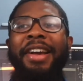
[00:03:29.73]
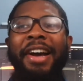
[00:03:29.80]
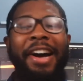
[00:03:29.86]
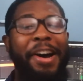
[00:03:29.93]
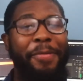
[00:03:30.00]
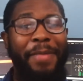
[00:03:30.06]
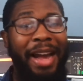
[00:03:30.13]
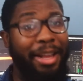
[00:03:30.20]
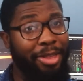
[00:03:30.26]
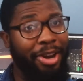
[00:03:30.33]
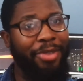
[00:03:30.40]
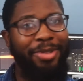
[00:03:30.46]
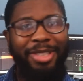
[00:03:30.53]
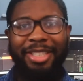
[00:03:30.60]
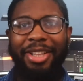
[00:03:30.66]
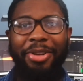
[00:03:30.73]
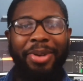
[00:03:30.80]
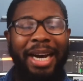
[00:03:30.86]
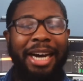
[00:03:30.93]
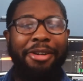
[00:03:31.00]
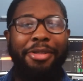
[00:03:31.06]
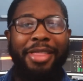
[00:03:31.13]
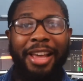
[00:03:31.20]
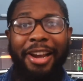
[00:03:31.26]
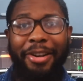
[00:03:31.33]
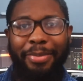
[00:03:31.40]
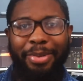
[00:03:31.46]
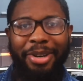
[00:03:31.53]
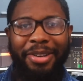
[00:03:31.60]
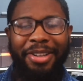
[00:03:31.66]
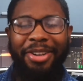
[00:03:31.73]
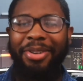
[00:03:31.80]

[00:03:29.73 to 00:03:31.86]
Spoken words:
I thought it was a little out there, but